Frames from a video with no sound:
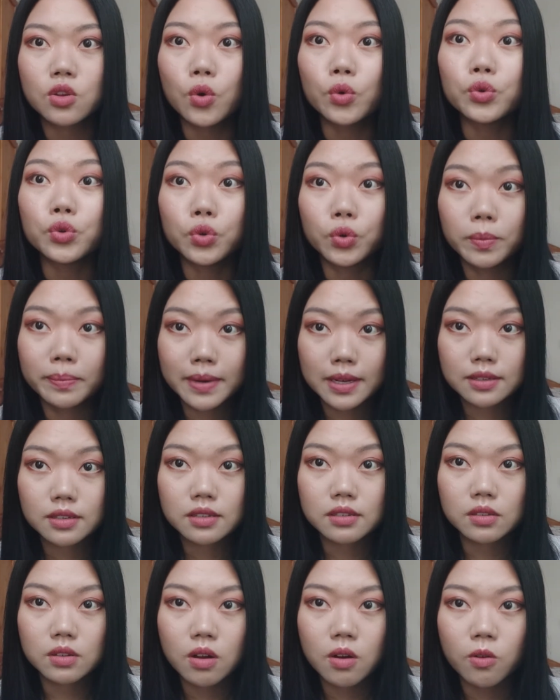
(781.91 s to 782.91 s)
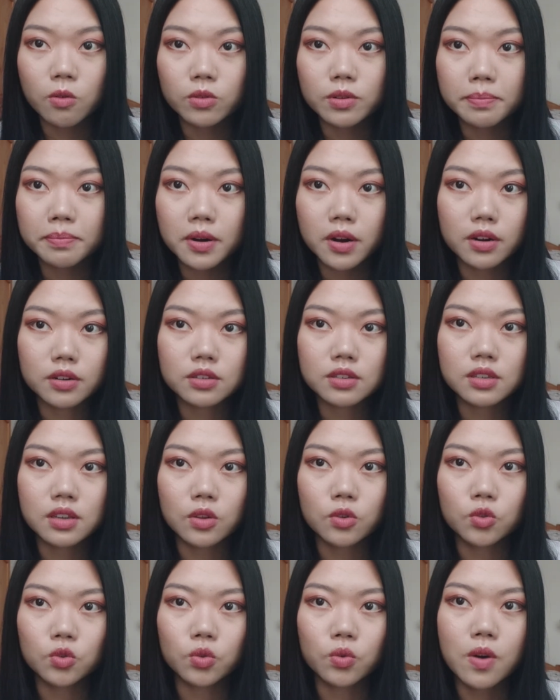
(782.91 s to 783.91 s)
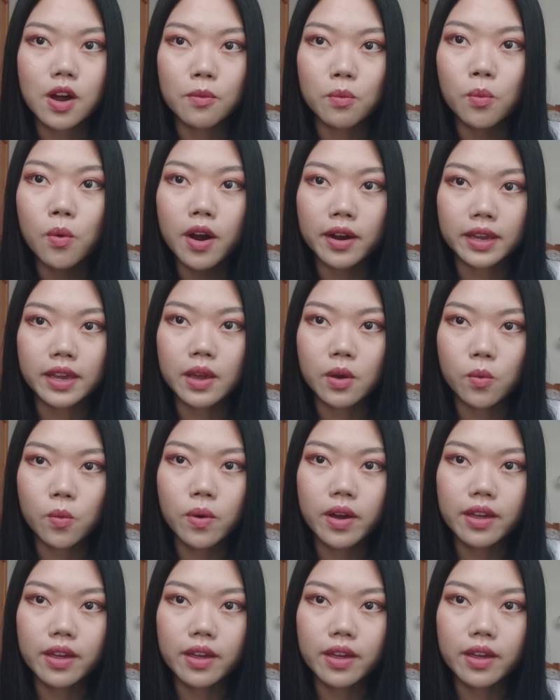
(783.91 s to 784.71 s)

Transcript: So you must know the person you are working